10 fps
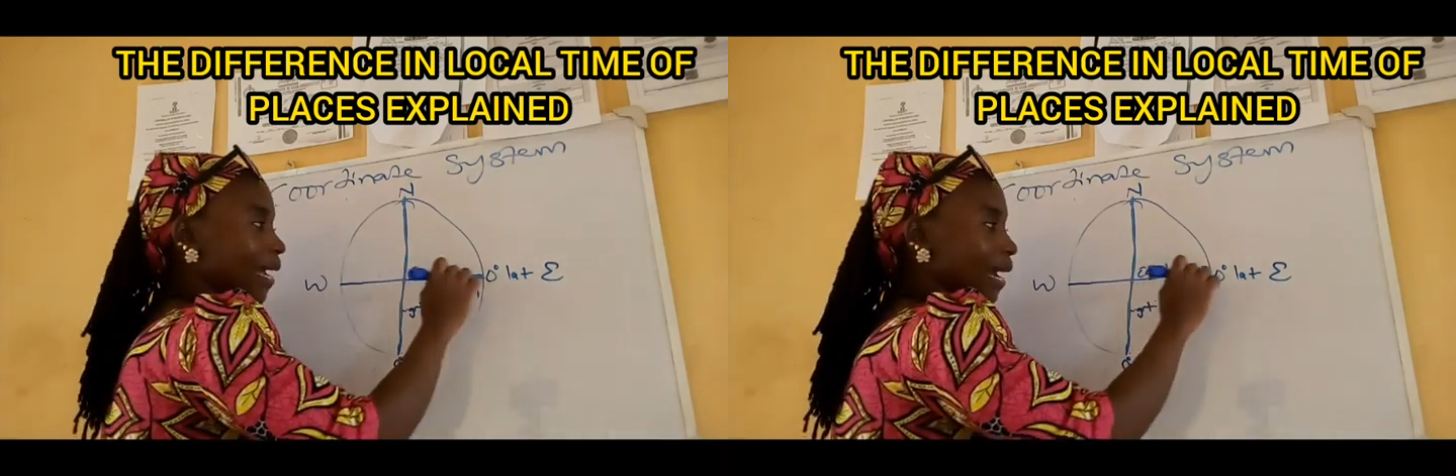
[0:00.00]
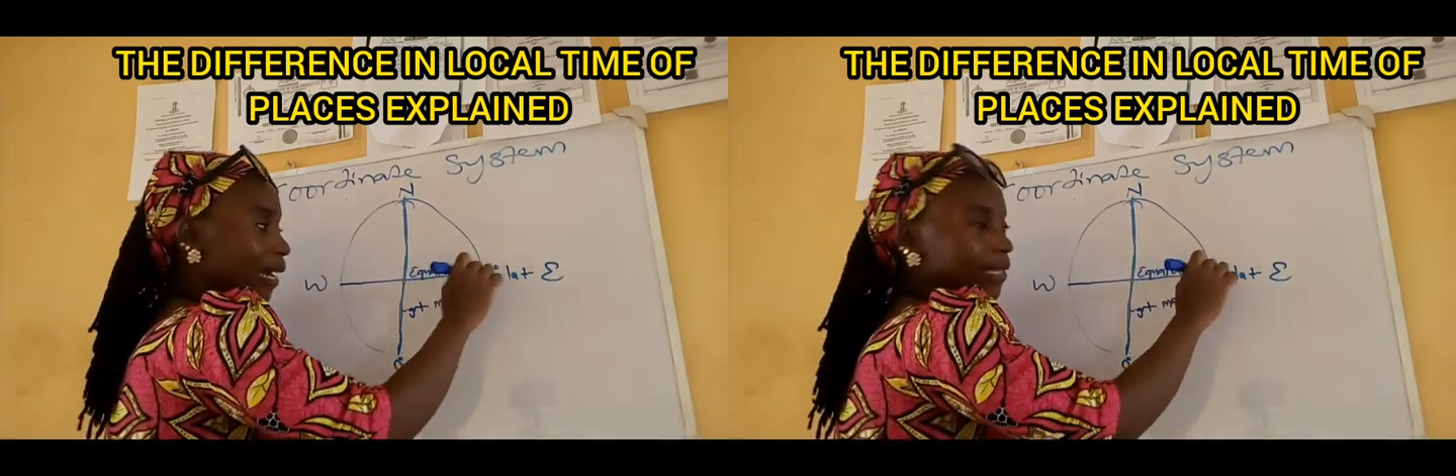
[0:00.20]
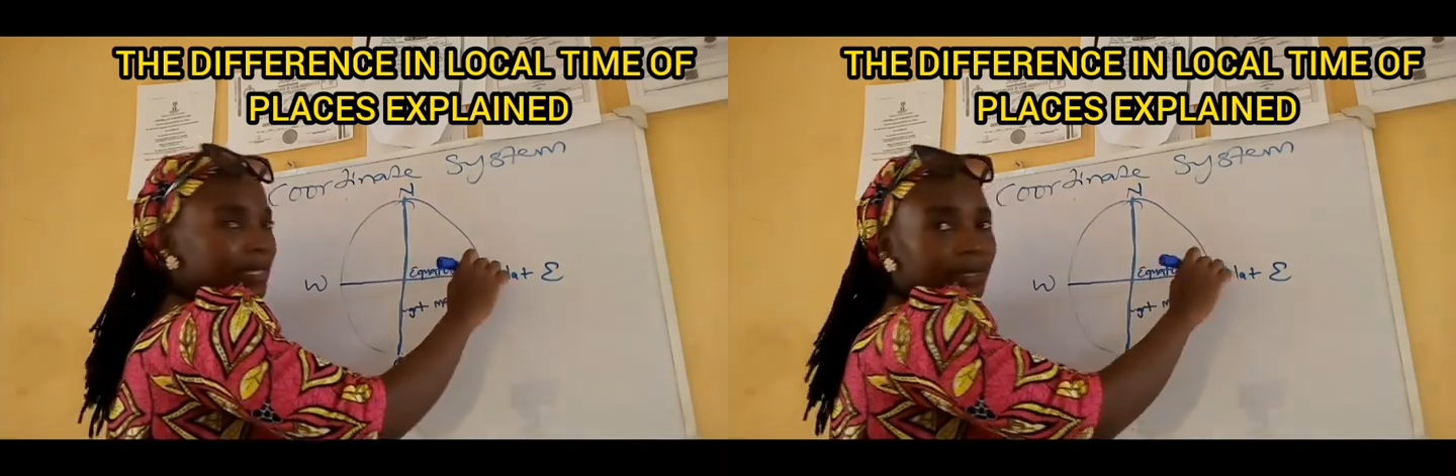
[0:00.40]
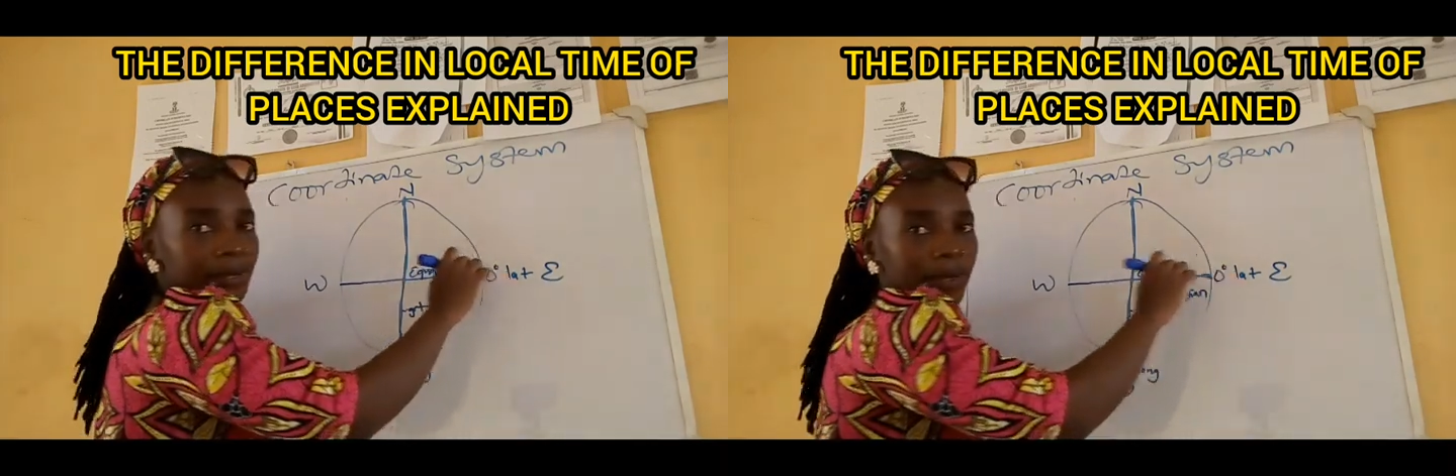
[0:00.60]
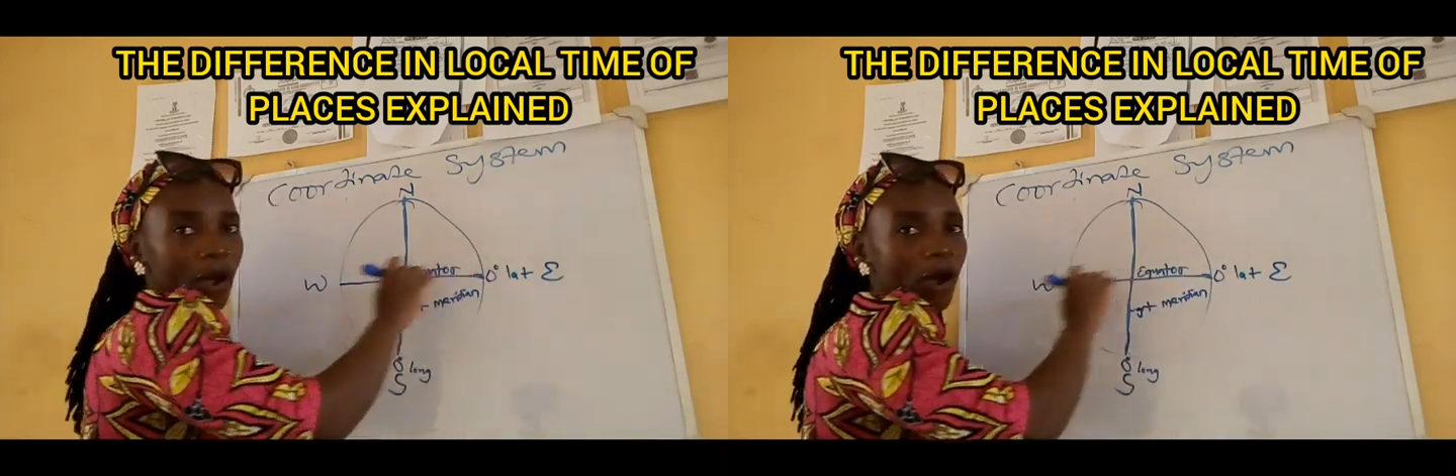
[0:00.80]
Earth
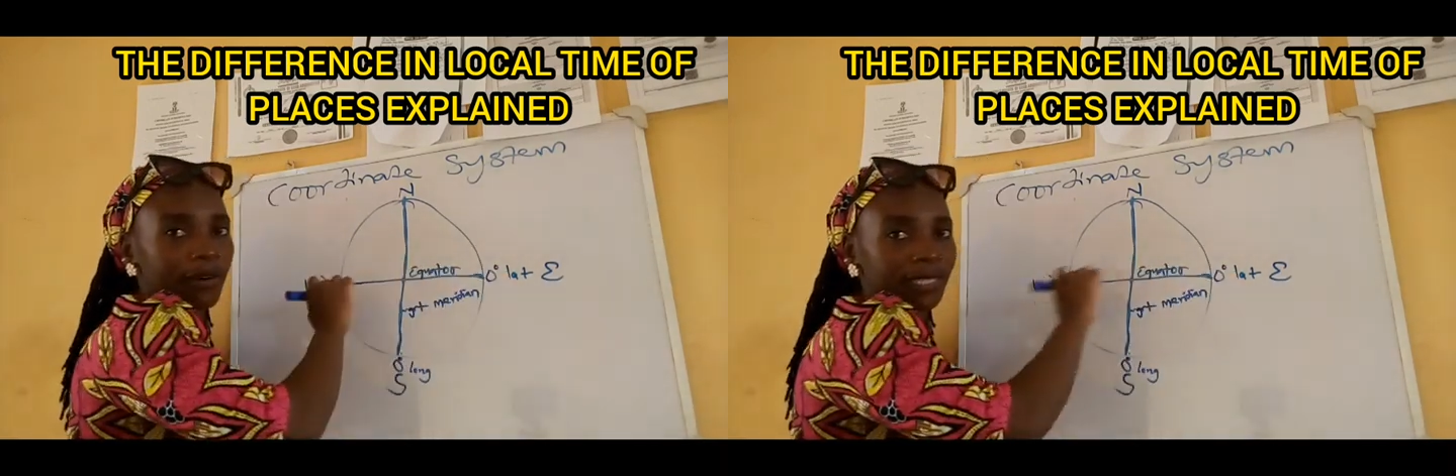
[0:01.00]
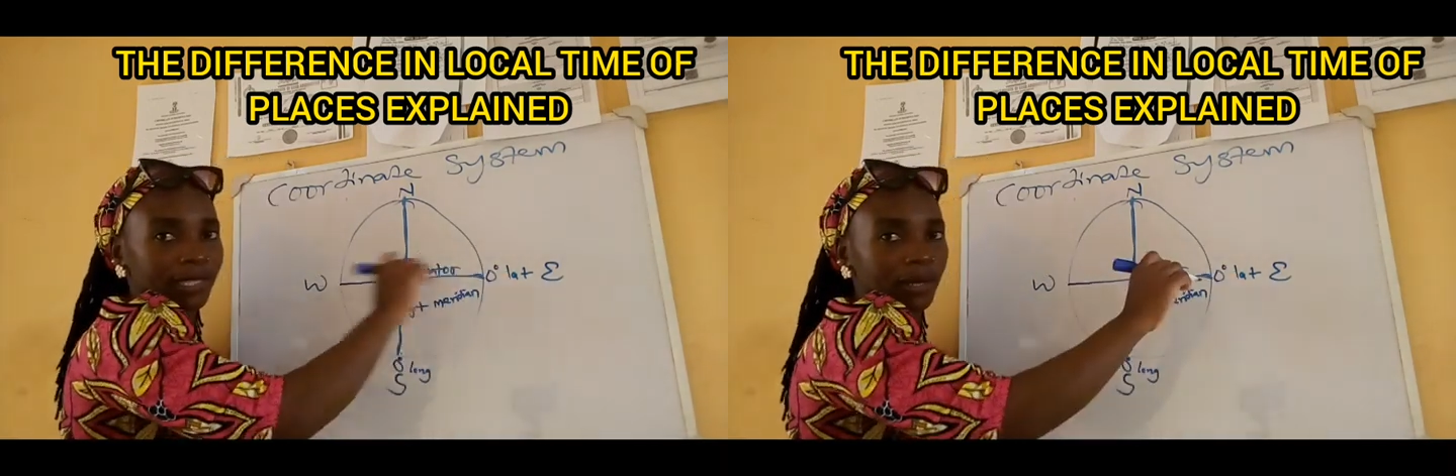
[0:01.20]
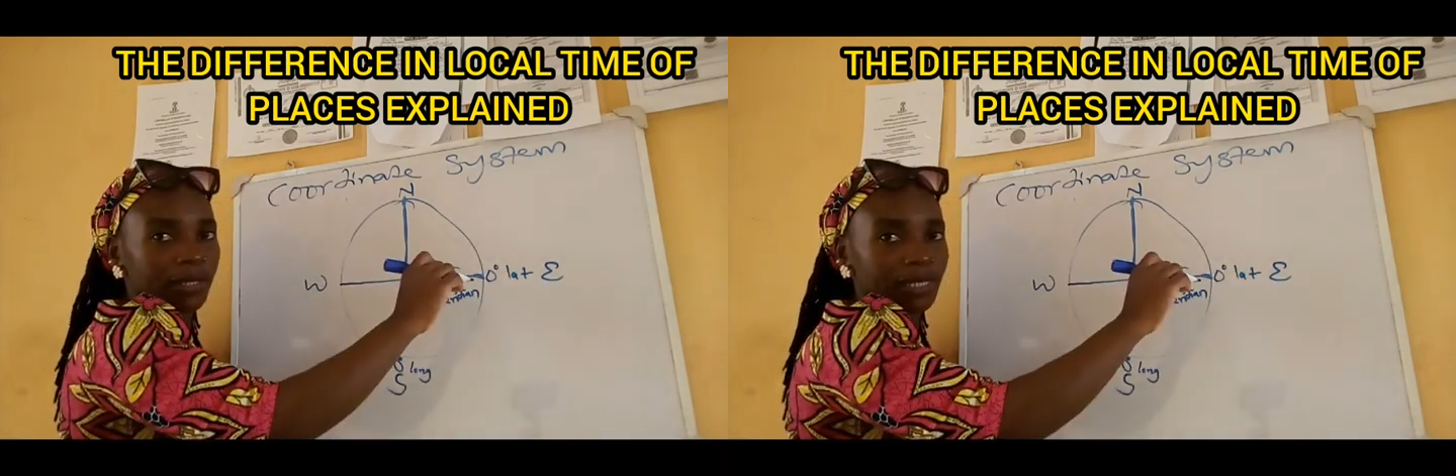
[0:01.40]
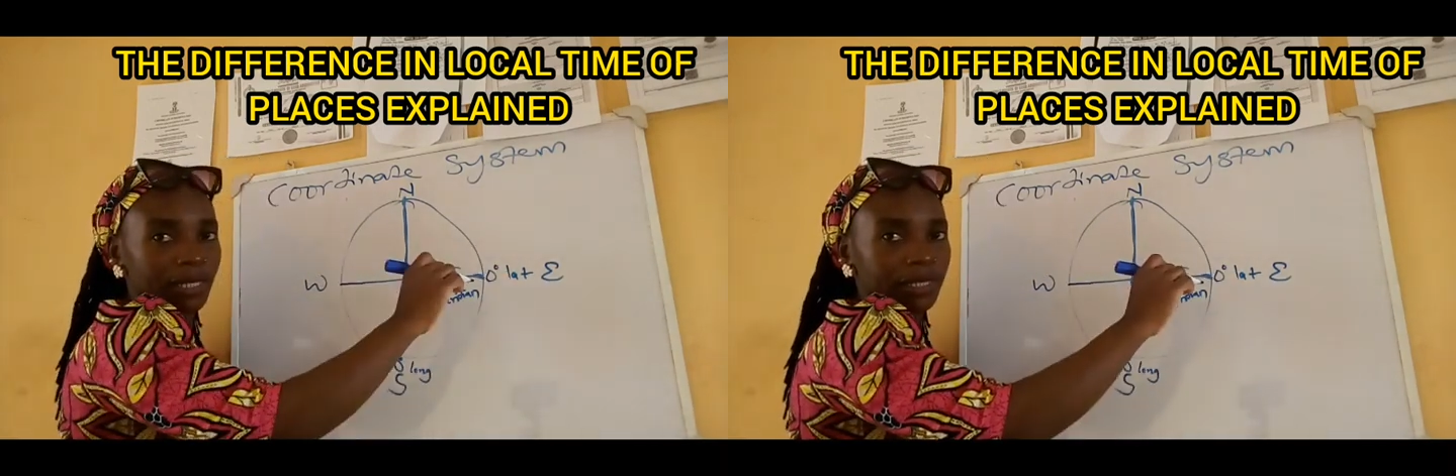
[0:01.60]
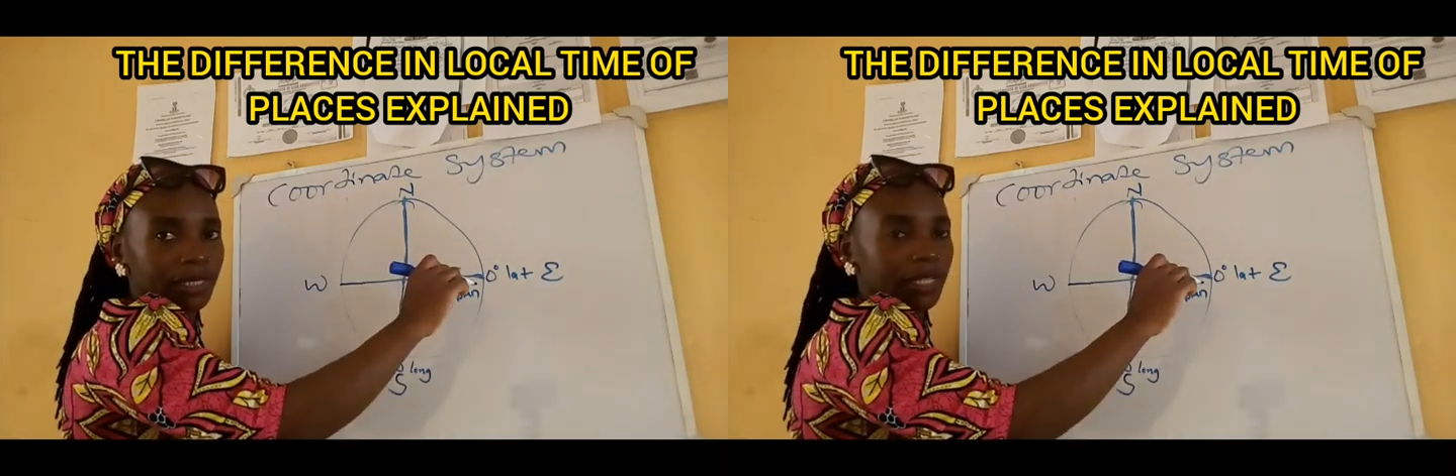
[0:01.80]

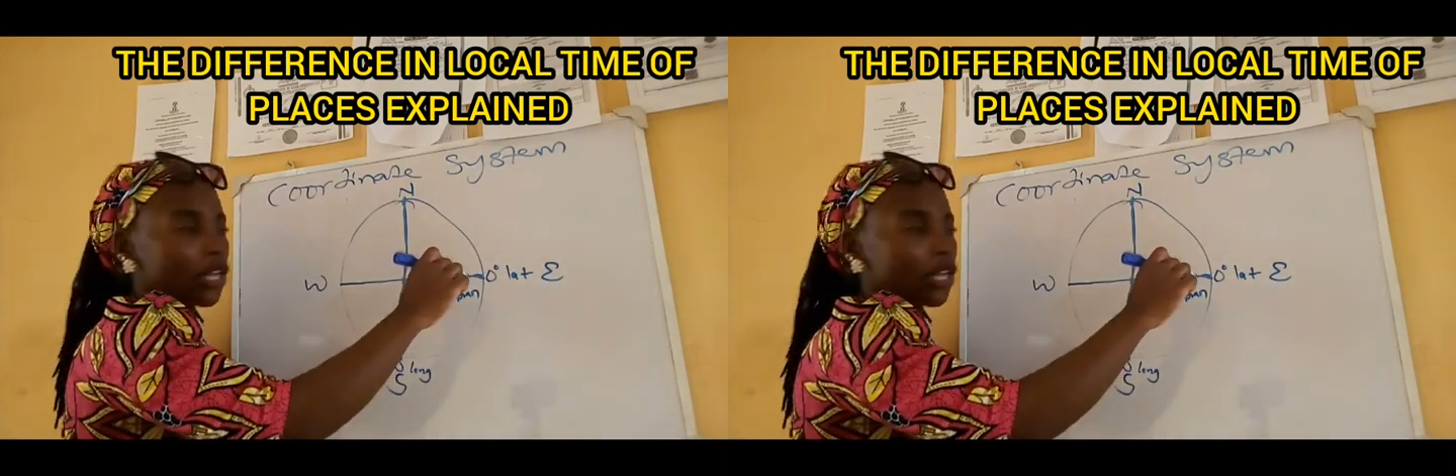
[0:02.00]
horizontally,